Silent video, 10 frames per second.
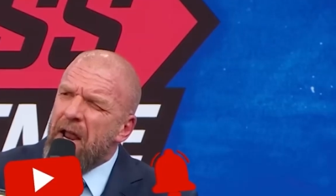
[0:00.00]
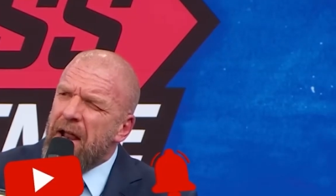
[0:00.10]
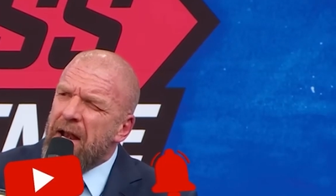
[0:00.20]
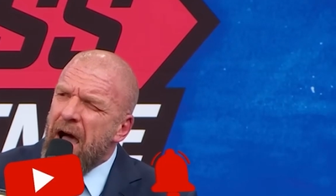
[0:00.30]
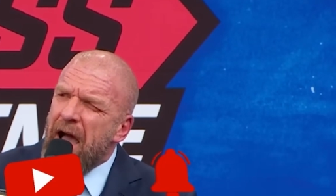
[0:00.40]

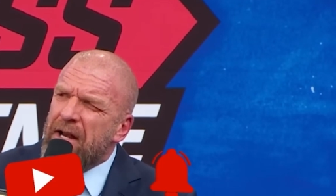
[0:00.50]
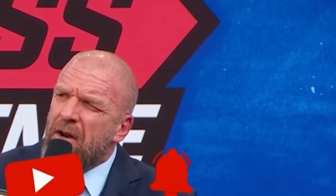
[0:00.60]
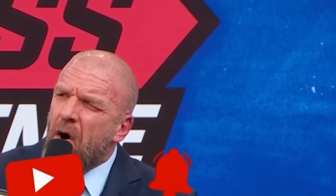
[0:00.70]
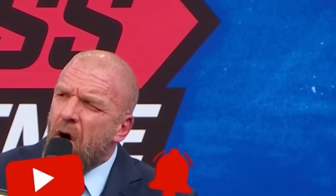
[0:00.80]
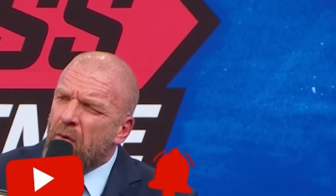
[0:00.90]
W W
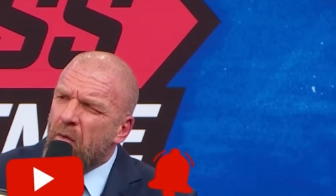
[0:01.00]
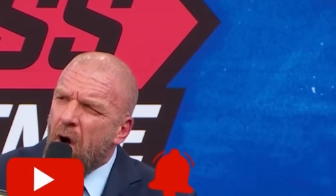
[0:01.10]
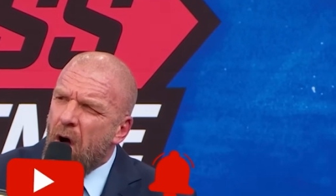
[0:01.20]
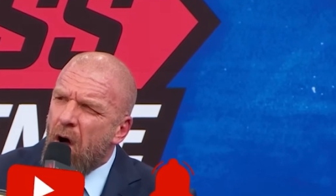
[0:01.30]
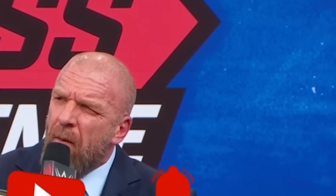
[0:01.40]
E's World
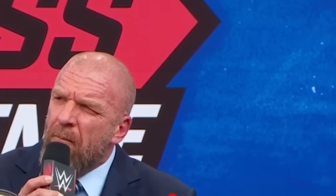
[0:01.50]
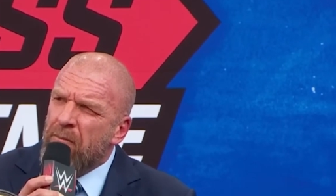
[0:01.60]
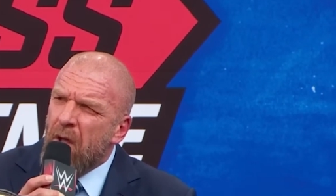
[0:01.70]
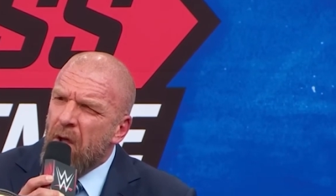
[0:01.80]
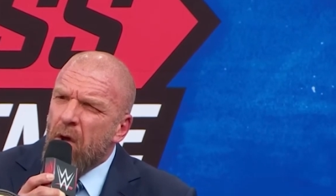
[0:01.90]
Heavyweight
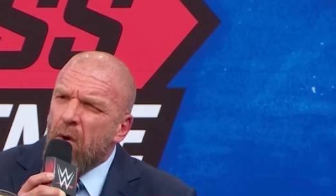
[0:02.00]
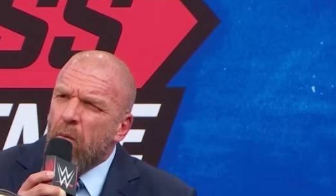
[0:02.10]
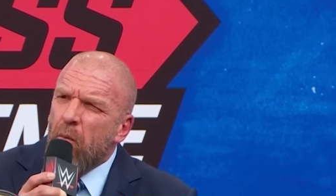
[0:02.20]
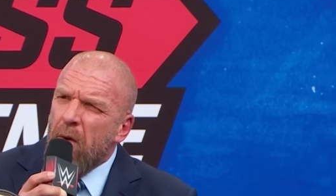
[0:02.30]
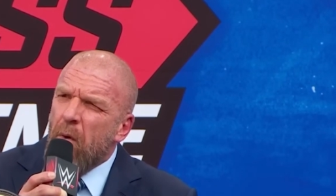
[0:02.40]

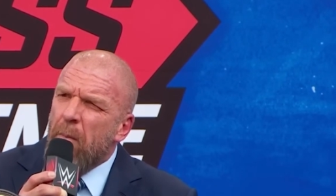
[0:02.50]
Championship.